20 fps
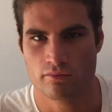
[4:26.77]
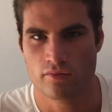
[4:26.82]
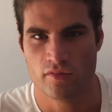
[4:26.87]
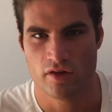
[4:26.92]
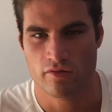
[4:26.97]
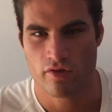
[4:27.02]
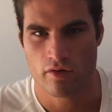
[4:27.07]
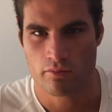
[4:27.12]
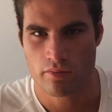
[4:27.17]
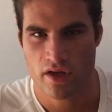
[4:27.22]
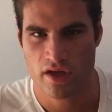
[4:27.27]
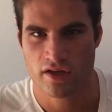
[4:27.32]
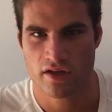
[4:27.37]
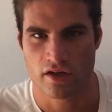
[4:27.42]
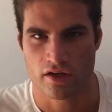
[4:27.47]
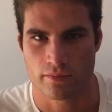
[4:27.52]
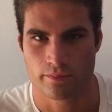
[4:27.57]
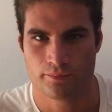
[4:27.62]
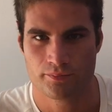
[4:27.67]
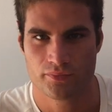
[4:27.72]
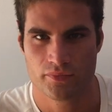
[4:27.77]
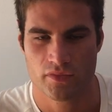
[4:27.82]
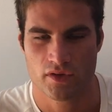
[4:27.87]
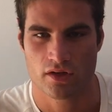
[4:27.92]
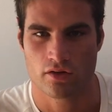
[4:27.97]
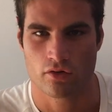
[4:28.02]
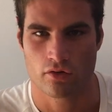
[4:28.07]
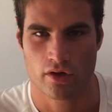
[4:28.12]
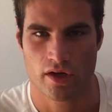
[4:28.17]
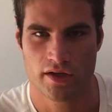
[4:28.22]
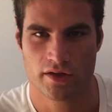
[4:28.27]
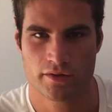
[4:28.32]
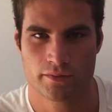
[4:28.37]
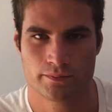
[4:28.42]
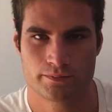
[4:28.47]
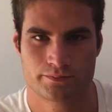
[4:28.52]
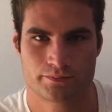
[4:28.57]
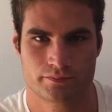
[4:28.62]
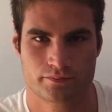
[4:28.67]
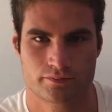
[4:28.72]
bigger. All right.
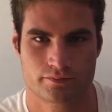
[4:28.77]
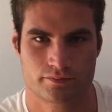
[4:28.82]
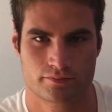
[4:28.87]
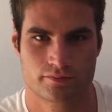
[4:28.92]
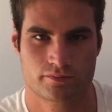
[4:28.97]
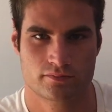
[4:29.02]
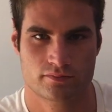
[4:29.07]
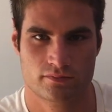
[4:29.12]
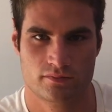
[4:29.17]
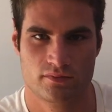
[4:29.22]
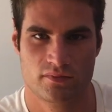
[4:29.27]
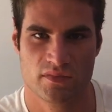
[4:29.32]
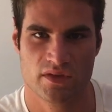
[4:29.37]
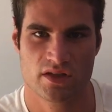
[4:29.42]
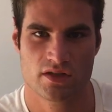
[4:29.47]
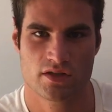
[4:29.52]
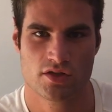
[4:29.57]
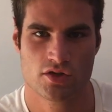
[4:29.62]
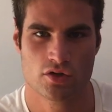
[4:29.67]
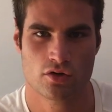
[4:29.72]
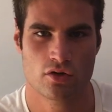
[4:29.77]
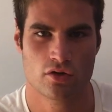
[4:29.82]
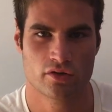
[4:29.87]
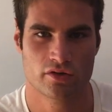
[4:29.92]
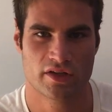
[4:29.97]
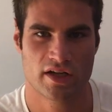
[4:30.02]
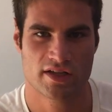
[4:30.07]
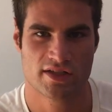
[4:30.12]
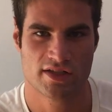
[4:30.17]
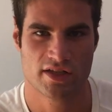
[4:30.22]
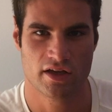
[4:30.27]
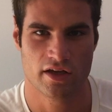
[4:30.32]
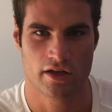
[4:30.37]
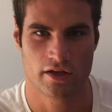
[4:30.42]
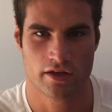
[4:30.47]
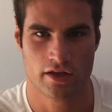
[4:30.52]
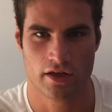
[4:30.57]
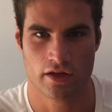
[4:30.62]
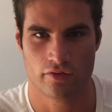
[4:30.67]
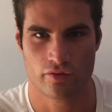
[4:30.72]
So that's a
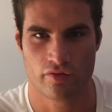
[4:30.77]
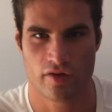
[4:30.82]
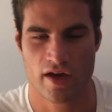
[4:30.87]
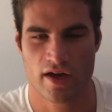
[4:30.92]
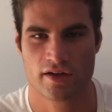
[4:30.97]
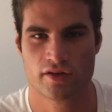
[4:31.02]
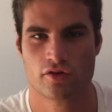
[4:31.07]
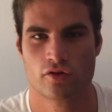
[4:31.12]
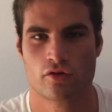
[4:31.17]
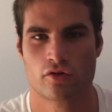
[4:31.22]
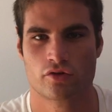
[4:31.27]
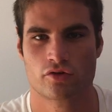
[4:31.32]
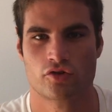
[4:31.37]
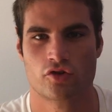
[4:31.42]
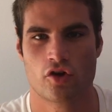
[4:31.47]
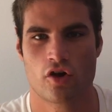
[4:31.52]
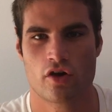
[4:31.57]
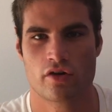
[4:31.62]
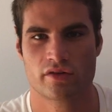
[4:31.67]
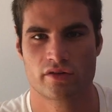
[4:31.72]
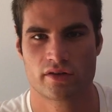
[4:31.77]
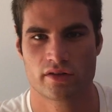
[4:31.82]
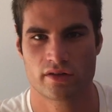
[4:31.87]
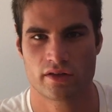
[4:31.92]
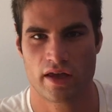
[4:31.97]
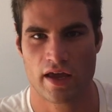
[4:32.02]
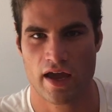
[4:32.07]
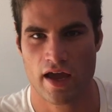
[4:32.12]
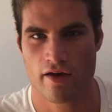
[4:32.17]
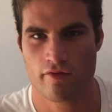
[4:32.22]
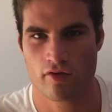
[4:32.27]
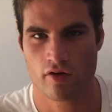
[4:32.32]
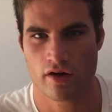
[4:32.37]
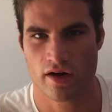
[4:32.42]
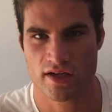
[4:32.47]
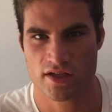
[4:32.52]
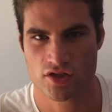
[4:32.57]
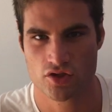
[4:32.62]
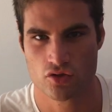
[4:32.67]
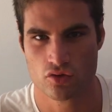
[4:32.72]
key factor. Don't ever
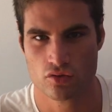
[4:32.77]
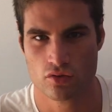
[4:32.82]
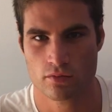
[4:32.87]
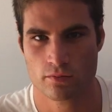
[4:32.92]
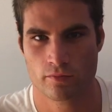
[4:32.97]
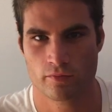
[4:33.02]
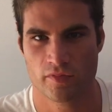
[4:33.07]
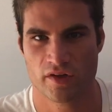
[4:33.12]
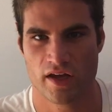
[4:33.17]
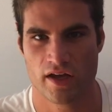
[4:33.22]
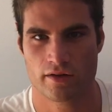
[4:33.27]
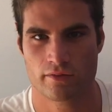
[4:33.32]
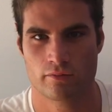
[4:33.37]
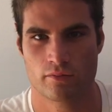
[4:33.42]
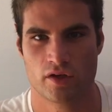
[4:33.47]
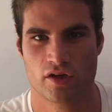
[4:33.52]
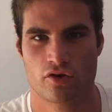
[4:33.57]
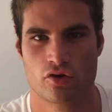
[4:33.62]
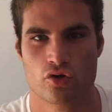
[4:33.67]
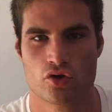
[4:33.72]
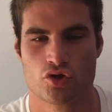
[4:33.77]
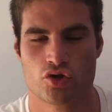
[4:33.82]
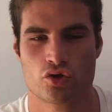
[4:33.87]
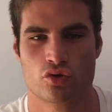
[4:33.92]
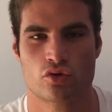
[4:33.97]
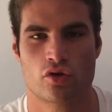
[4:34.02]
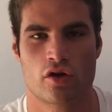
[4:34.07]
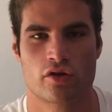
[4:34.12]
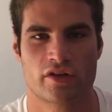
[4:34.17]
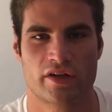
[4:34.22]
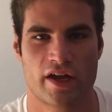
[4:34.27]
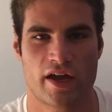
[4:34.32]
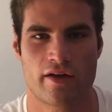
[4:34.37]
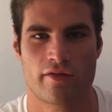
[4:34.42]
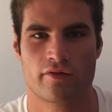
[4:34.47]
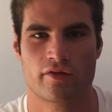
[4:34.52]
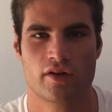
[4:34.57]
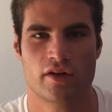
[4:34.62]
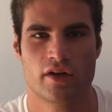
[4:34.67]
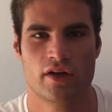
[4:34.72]
assume that because you don't have
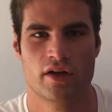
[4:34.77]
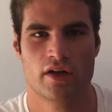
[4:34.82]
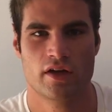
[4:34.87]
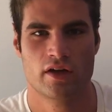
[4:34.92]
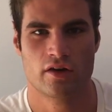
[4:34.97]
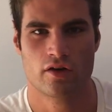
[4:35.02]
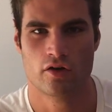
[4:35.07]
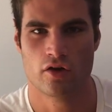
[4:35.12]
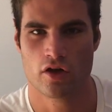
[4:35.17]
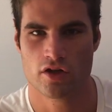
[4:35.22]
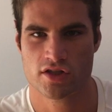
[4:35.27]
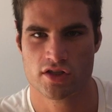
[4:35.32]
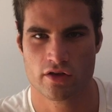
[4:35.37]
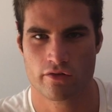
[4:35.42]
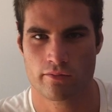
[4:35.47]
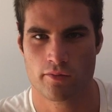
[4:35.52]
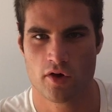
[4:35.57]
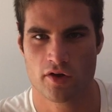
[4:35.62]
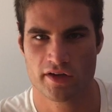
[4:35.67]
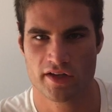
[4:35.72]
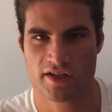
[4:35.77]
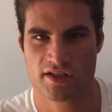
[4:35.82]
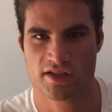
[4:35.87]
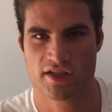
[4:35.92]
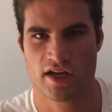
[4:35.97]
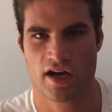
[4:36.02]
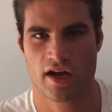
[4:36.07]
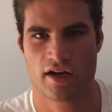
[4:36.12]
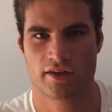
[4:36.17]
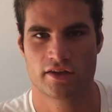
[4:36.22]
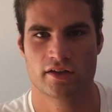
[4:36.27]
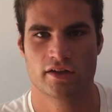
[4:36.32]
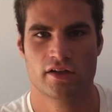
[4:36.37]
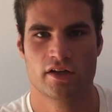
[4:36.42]
lots of money aside,